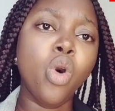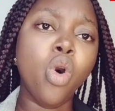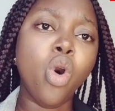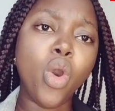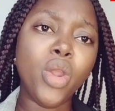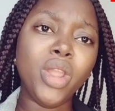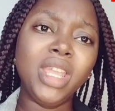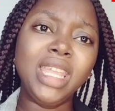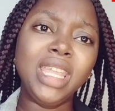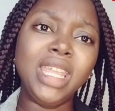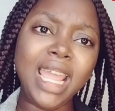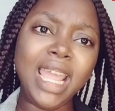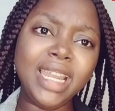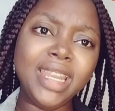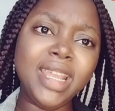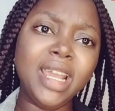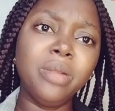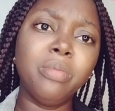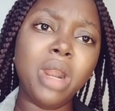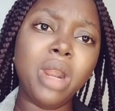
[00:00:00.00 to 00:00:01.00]
Or a
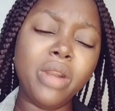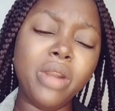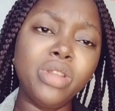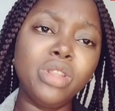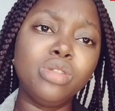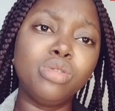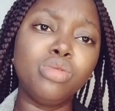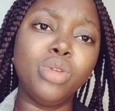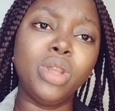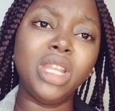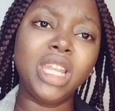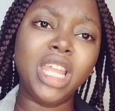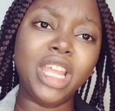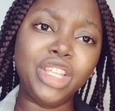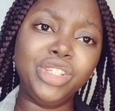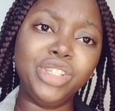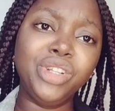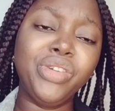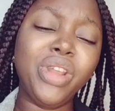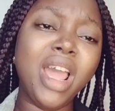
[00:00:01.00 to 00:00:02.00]
Ghanaian married to a
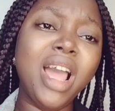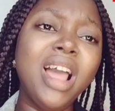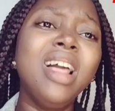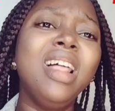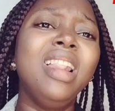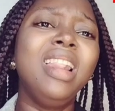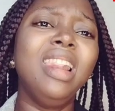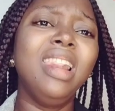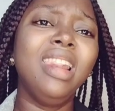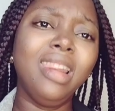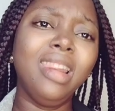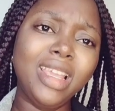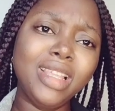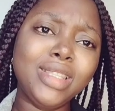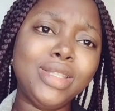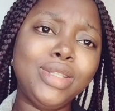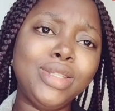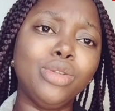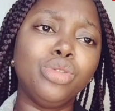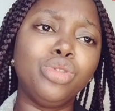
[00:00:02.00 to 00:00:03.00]
Nigerian,
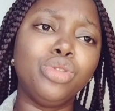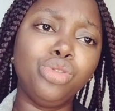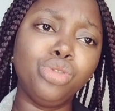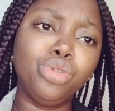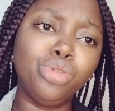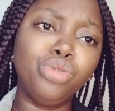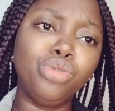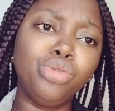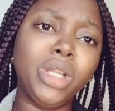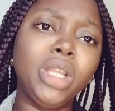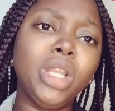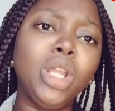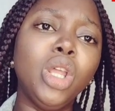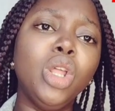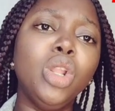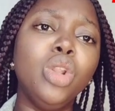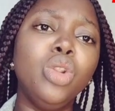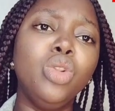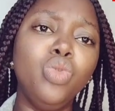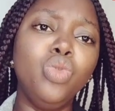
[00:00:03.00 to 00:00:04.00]
let your children
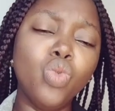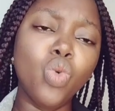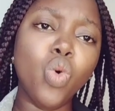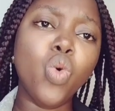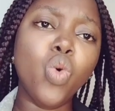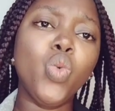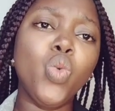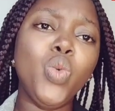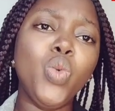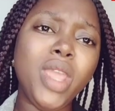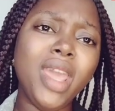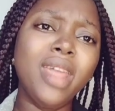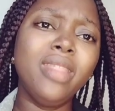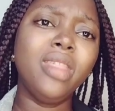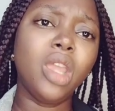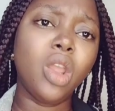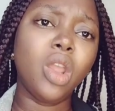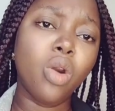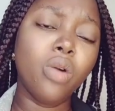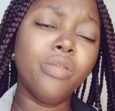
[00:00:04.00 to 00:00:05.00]
know where
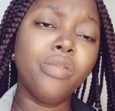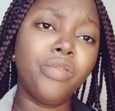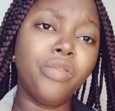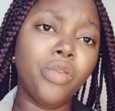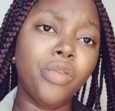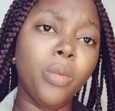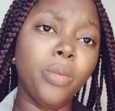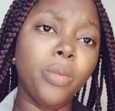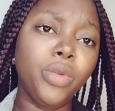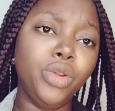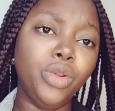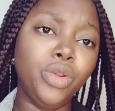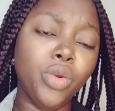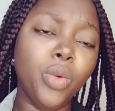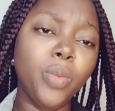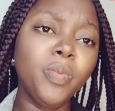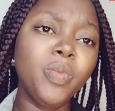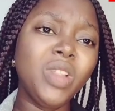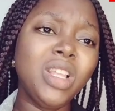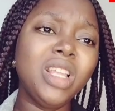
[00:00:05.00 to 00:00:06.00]
they come from. You
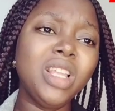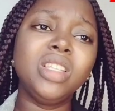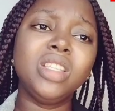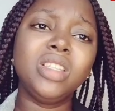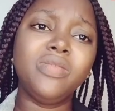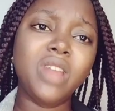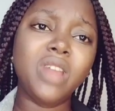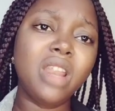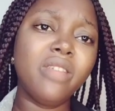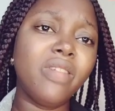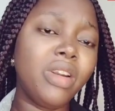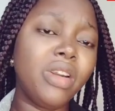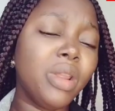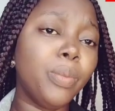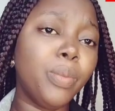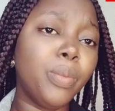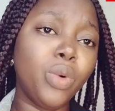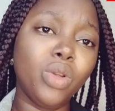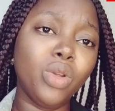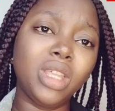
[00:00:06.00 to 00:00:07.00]
know, it is very, very
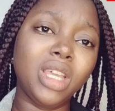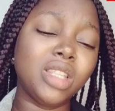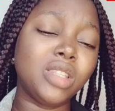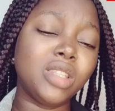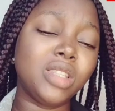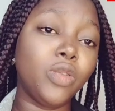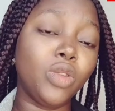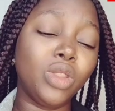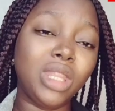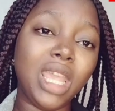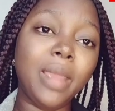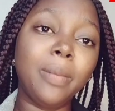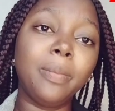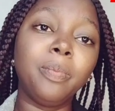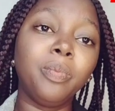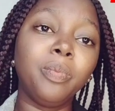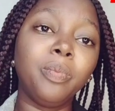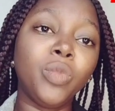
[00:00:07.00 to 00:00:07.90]
important for them.